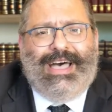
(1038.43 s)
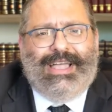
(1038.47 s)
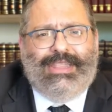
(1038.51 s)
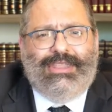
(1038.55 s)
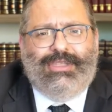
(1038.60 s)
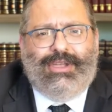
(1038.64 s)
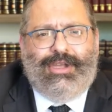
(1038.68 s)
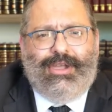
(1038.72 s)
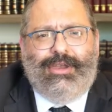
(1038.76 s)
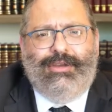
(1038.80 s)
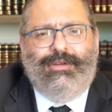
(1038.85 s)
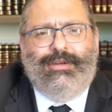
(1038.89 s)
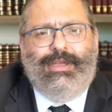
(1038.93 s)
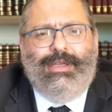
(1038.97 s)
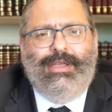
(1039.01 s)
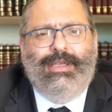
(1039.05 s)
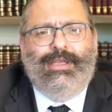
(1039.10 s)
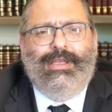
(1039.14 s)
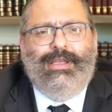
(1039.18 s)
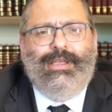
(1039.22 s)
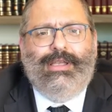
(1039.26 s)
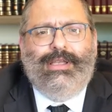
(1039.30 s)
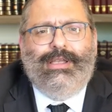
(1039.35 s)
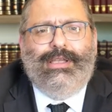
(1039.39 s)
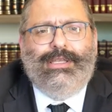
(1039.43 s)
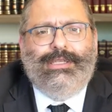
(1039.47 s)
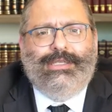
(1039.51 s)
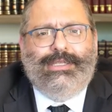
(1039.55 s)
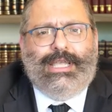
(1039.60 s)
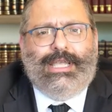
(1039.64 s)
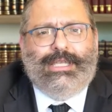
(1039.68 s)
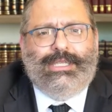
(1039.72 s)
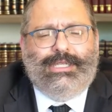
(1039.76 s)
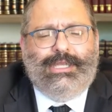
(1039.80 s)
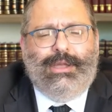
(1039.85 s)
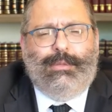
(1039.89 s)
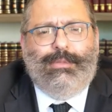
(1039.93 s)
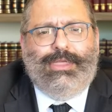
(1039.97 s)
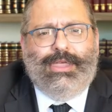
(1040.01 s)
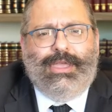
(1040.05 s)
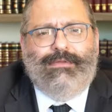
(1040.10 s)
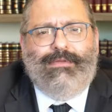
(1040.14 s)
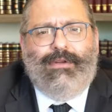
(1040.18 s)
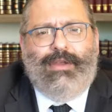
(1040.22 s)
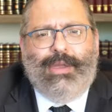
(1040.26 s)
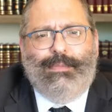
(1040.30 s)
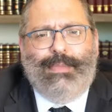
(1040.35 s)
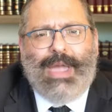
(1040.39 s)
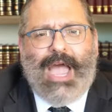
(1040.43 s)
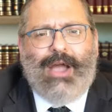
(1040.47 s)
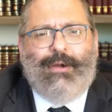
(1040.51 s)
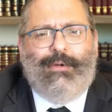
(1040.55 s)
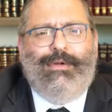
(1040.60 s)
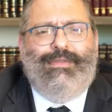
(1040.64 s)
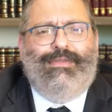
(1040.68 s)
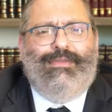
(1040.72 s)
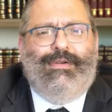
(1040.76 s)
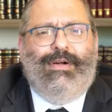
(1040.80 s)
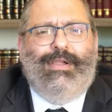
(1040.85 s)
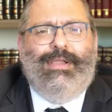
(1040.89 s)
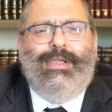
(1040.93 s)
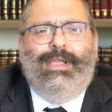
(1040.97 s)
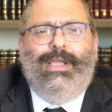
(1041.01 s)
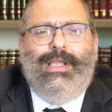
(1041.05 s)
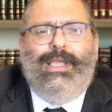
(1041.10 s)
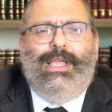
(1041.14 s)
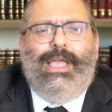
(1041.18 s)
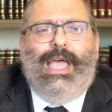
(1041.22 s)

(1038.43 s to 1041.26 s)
HaTorah says something very powerful.